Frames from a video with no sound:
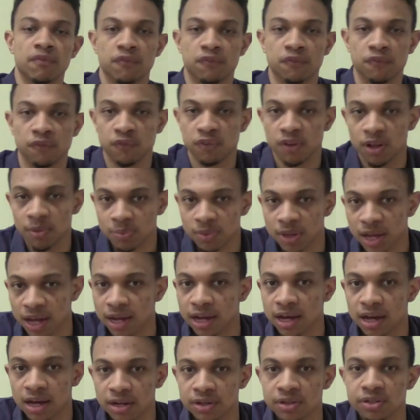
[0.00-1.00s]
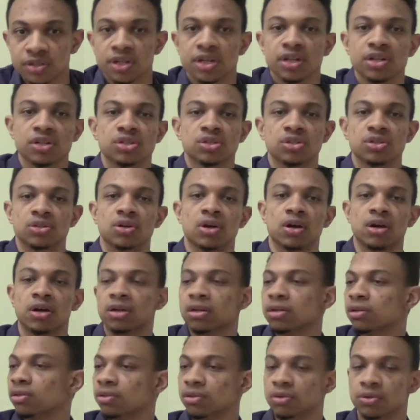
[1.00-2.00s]
flip that connotation
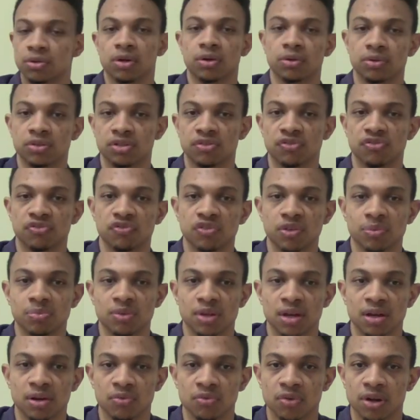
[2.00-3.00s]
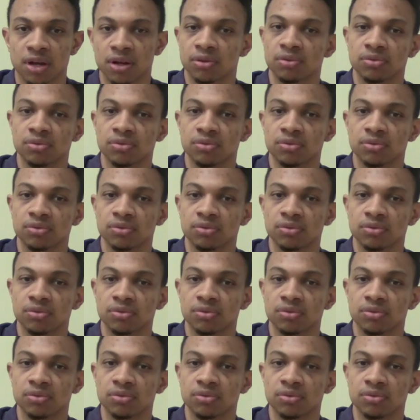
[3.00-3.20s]
on, you know, just flip that around,